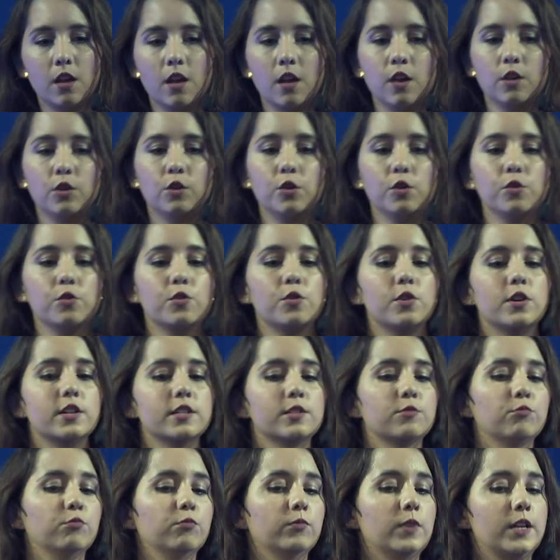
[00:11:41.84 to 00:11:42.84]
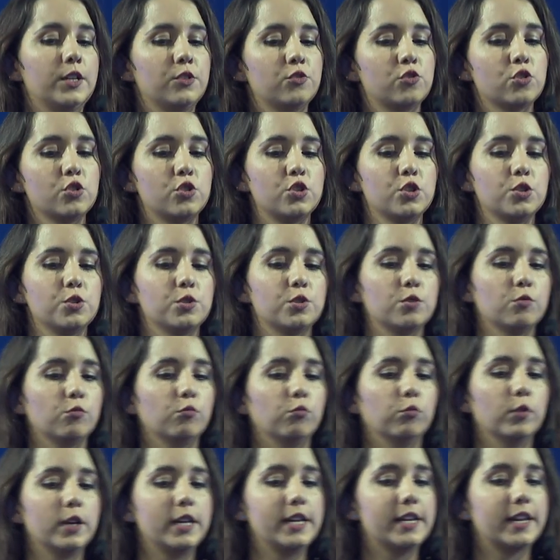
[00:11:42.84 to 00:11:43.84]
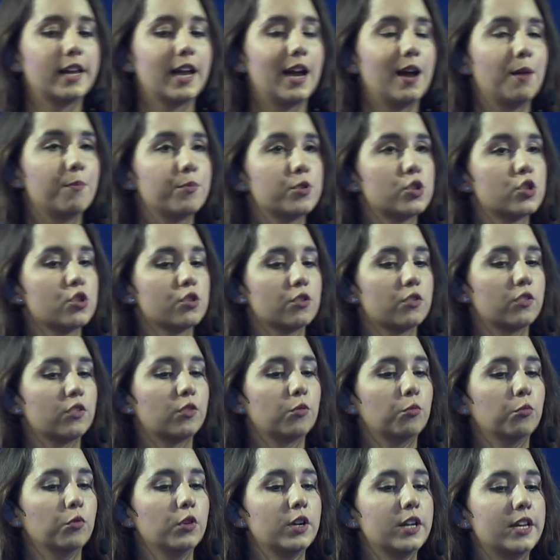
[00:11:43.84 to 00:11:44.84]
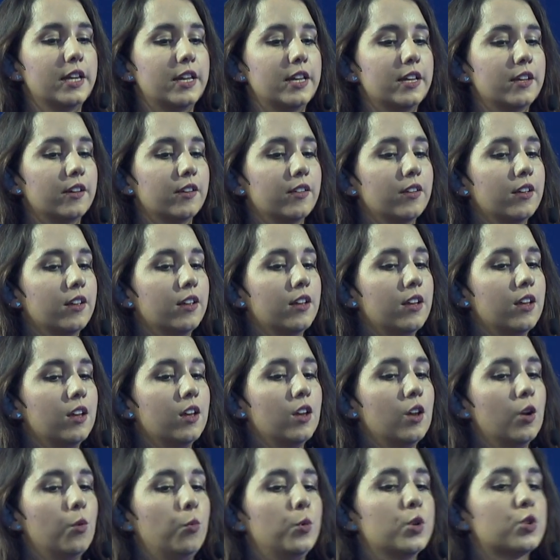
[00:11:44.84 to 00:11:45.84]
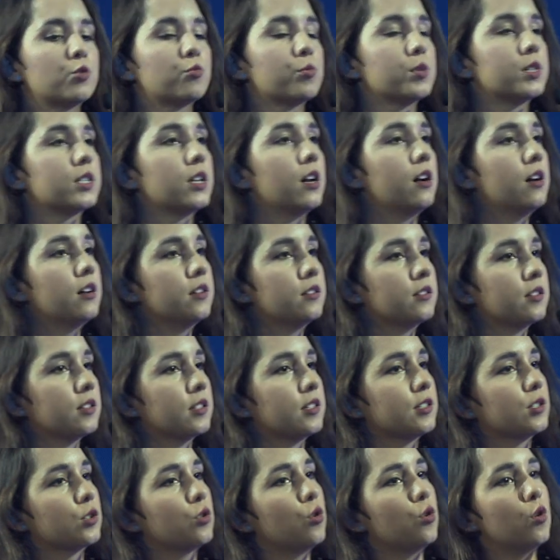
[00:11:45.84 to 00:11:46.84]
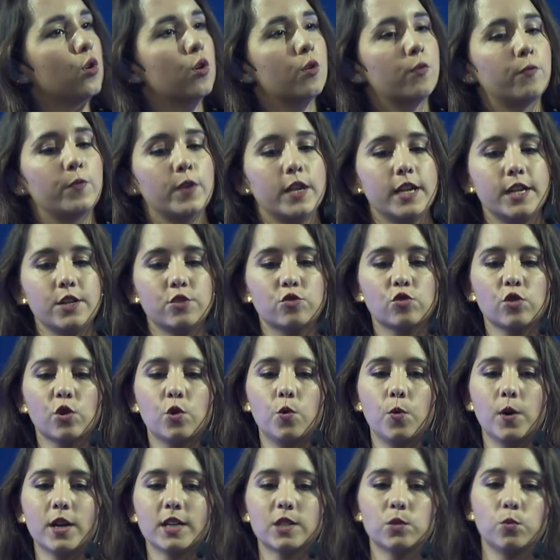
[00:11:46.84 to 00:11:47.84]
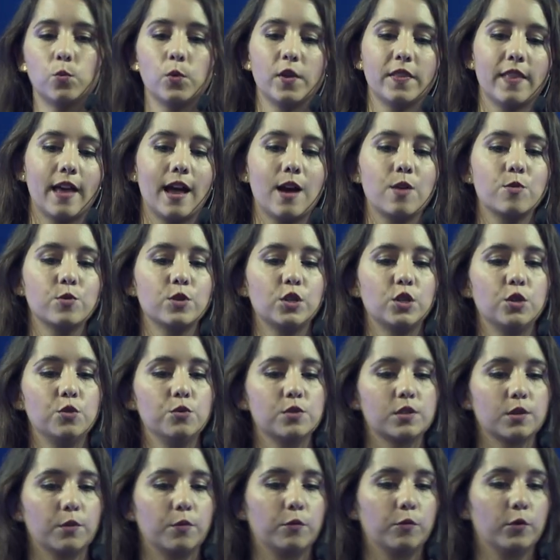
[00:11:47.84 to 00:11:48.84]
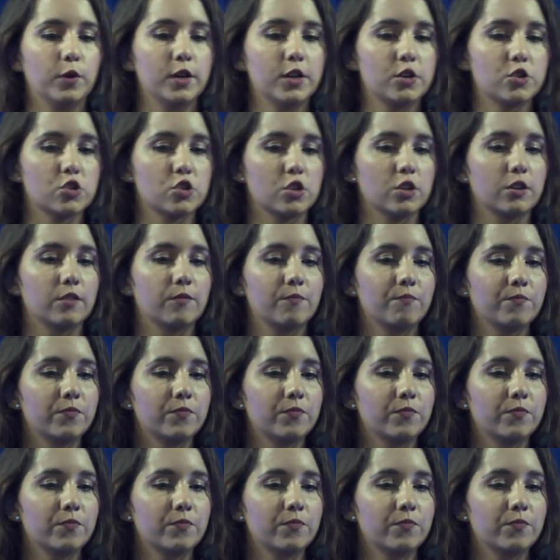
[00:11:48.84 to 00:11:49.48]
Google has introduced reCAPTCHA 3, which returns a score for each request without user friction.